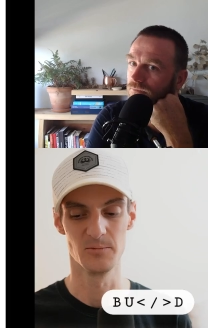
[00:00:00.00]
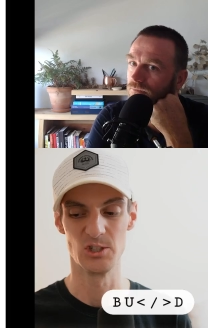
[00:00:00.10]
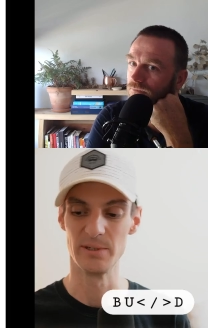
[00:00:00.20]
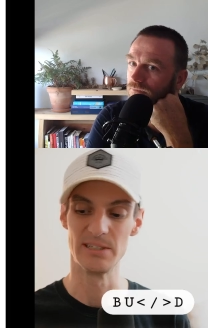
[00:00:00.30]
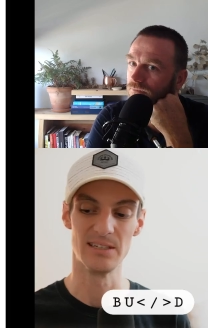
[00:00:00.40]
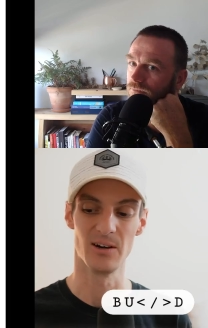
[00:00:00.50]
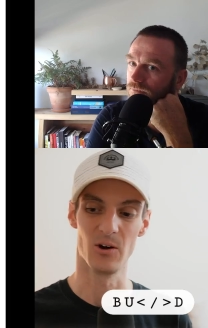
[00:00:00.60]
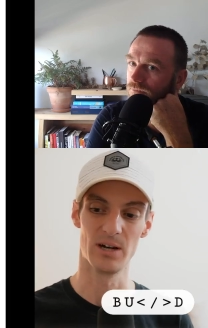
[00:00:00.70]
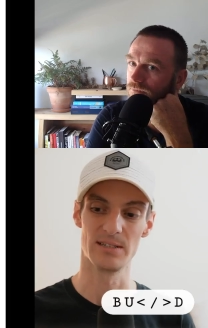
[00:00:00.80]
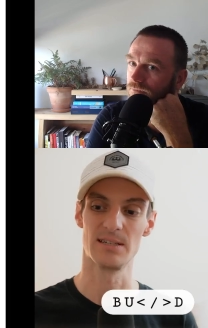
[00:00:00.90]
Speaker 1: GPT
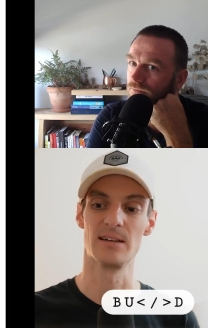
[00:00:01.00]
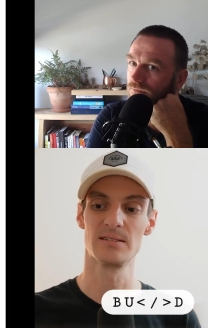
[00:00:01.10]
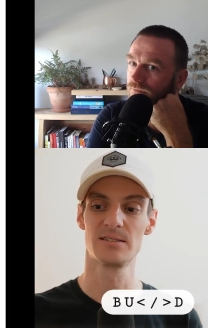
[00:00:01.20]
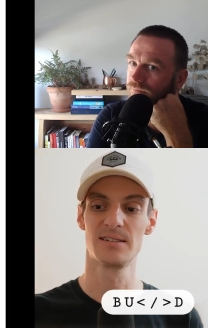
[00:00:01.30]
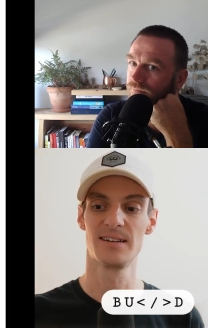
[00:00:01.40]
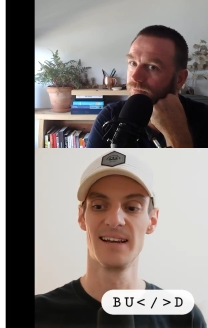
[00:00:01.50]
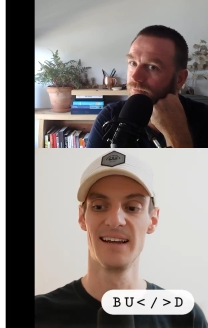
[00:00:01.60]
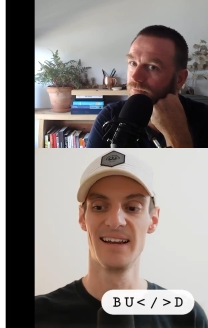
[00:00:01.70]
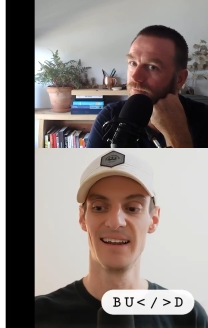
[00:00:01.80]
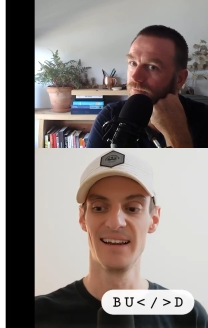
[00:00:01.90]
OSS,
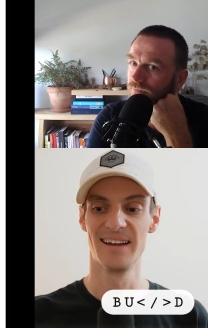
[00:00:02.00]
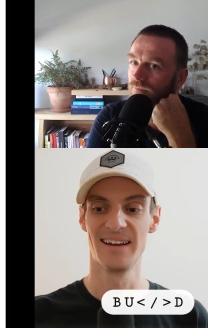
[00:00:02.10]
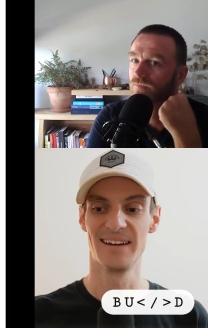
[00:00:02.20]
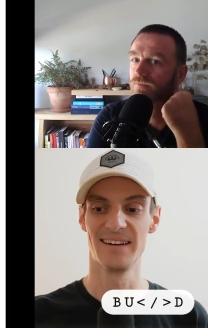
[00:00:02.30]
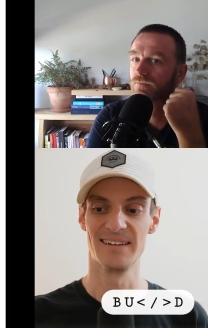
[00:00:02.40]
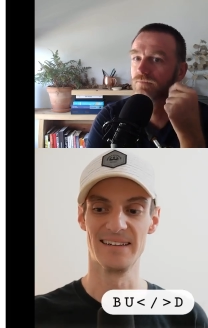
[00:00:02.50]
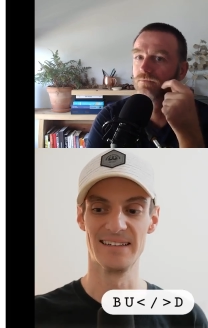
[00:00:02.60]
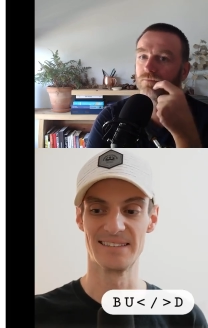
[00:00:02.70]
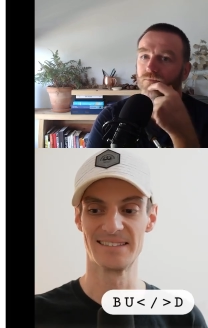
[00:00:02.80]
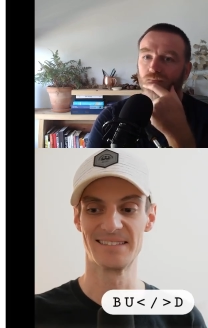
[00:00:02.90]

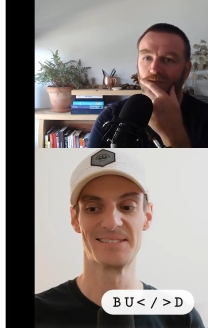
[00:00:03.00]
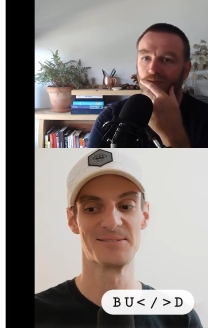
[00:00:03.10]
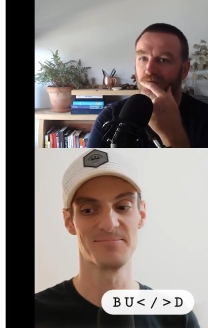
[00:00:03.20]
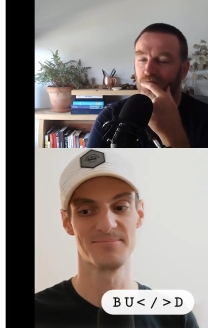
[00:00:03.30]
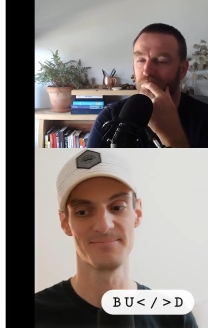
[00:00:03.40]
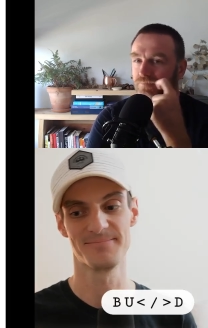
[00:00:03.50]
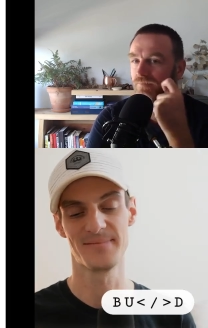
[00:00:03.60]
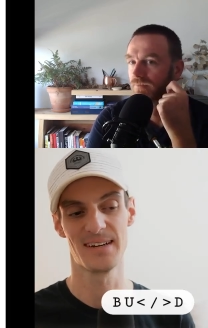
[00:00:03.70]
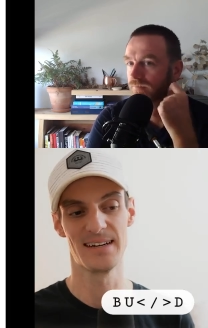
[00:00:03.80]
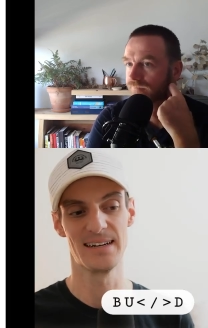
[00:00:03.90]
it's,
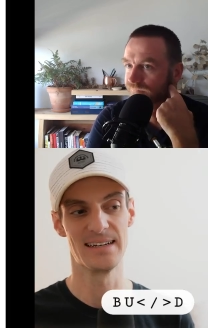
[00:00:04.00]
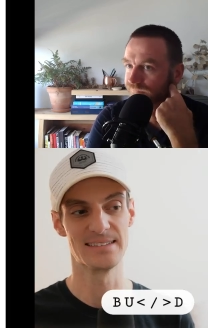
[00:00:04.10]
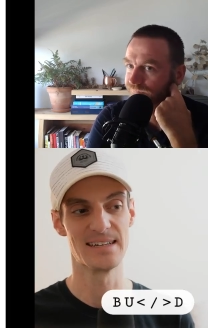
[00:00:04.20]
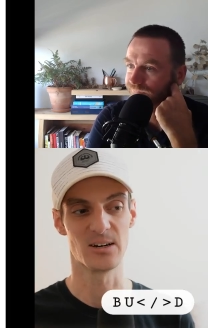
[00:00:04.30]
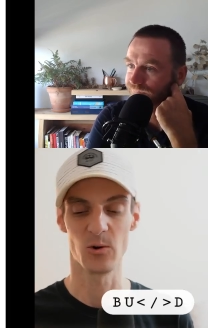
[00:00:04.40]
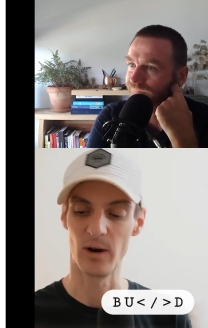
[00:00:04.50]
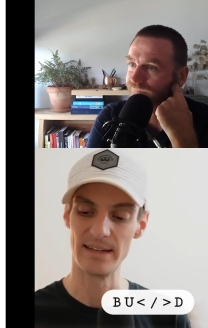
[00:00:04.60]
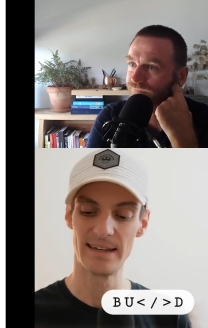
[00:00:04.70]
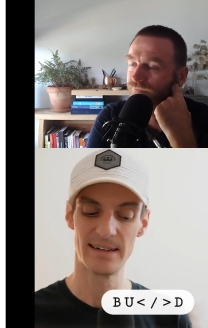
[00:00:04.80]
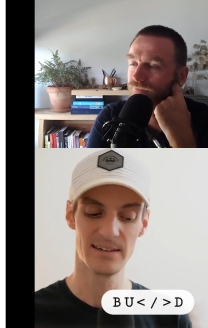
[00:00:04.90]
it's not
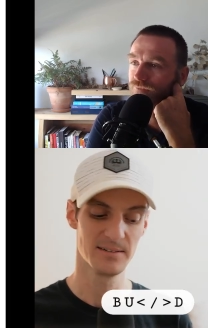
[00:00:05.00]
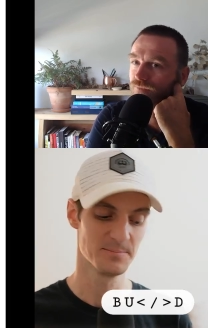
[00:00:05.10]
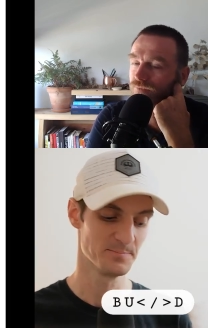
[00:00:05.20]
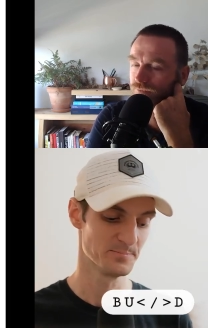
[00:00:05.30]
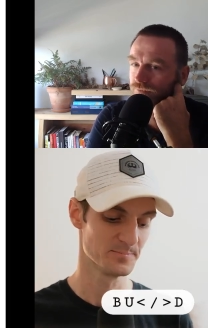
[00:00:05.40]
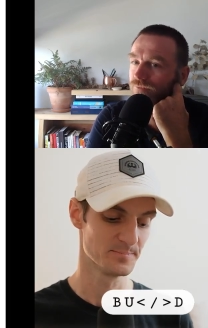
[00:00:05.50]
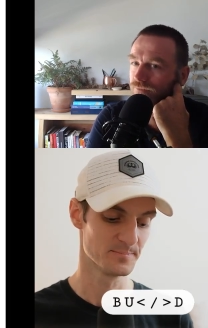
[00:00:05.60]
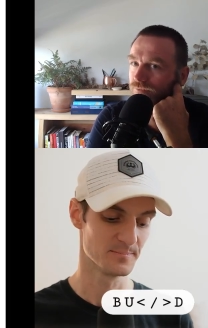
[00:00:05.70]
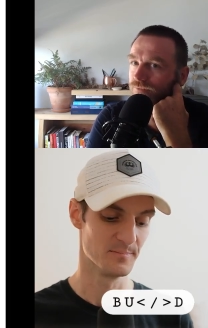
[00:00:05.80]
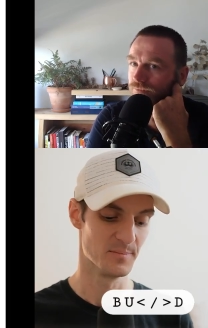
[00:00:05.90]
quite there,
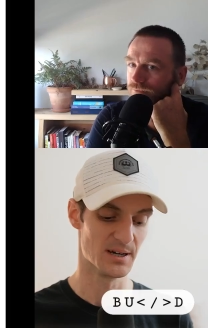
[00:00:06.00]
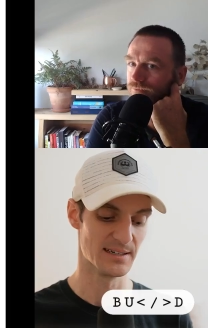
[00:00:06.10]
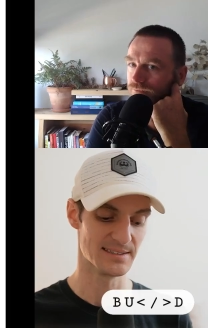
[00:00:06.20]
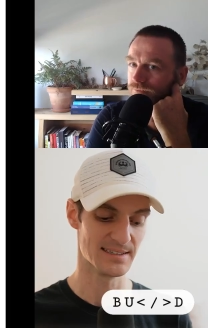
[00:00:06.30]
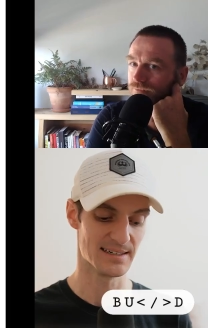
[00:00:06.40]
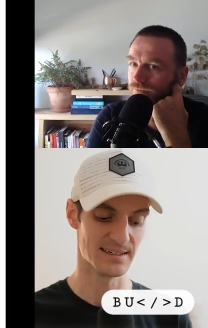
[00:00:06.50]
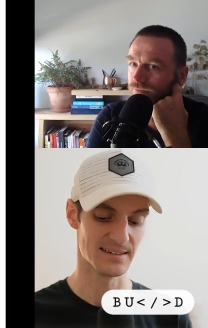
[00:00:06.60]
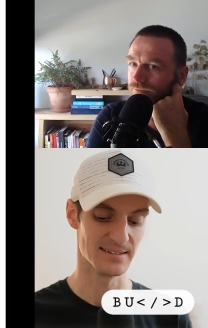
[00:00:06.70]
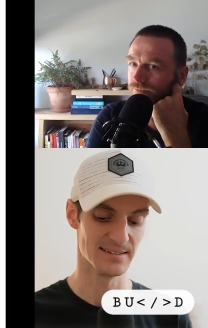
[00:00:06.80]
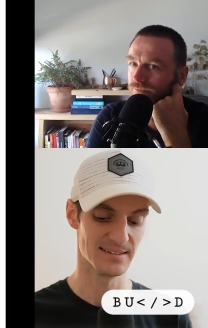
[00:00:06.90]
but
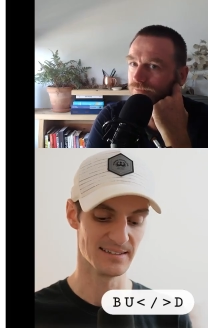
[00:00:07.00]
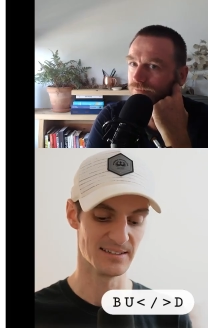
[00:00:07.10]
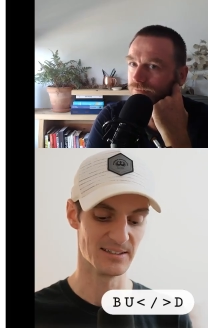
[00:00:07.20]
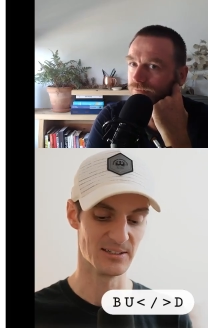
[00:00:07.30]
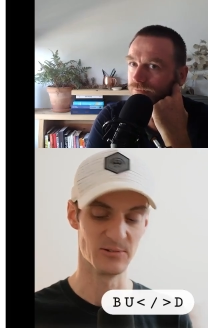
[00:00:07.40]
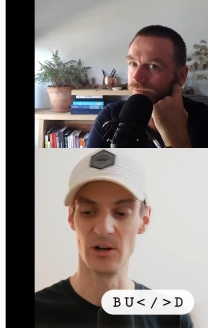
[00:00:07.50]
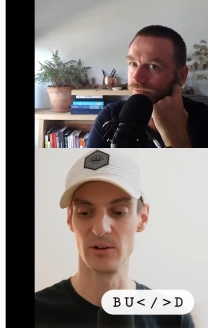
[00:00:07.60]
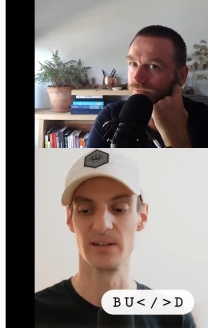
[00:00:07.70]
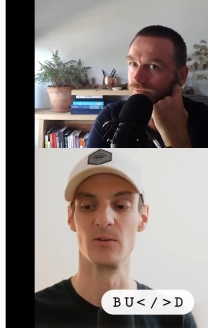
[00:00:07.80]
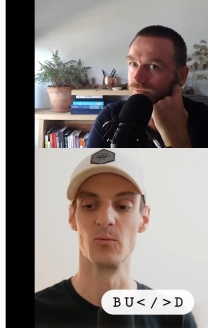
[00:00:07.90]
uh, you know
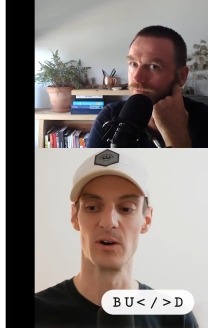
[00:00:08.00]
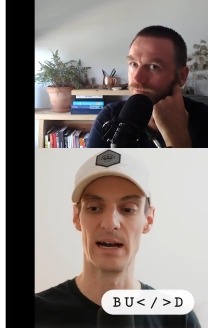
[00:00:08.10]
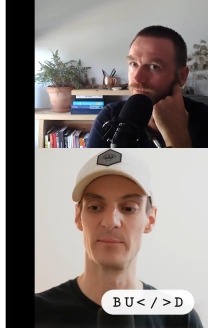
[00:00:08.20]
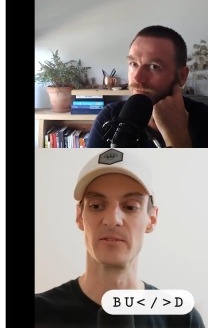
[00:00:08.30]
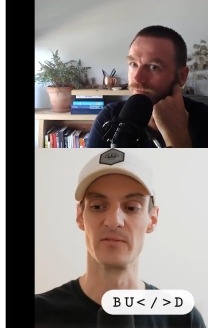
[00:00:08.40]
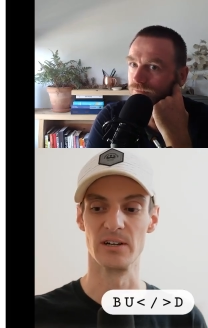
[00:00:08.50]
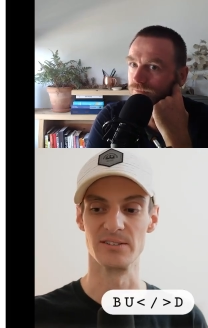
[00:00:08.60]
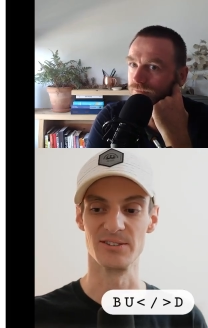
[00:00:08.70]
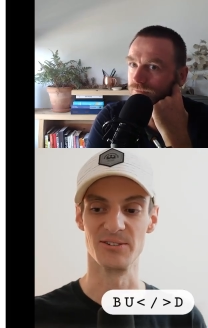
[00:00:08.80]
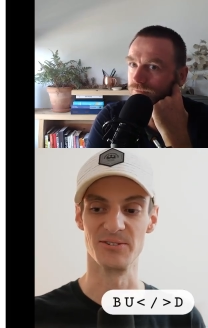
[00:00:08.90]
that it will happen very
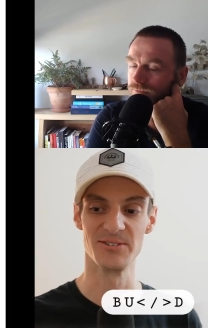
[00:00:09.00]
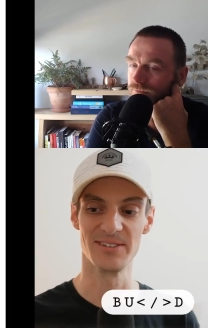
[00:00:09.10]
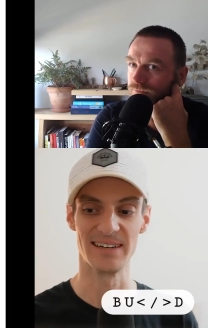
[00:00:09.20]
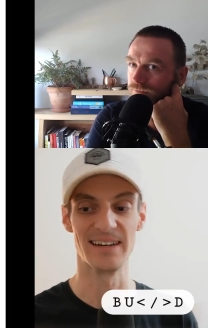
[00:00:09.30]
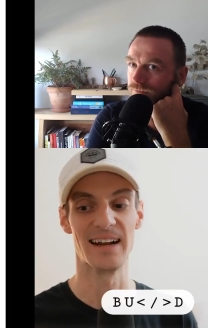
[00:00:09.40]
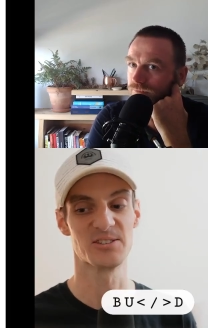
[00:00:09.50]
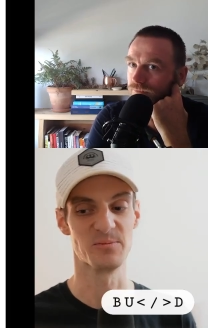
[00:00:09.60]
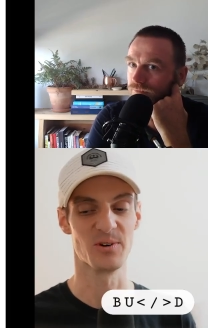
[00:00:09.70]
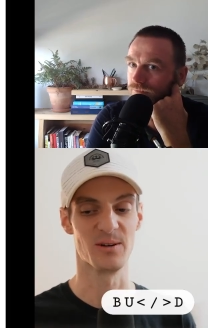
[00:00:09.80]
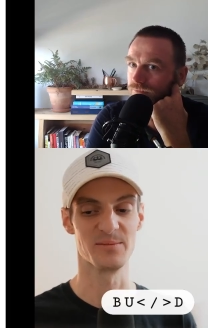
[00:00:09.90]
soon. And it actually
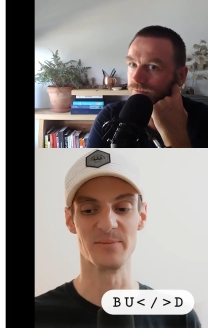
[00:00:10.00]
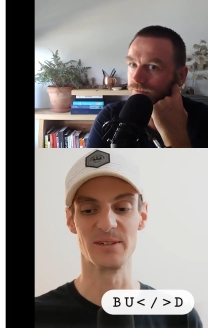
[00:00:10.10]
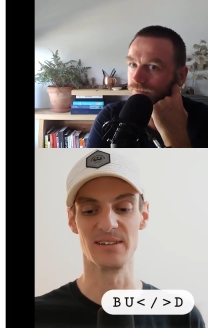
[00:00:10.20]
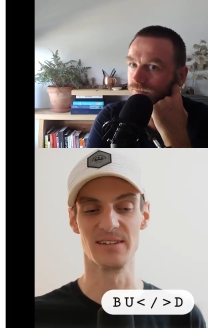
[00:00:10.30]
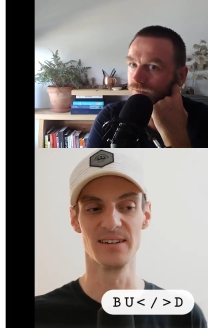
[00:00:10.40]
prompted me,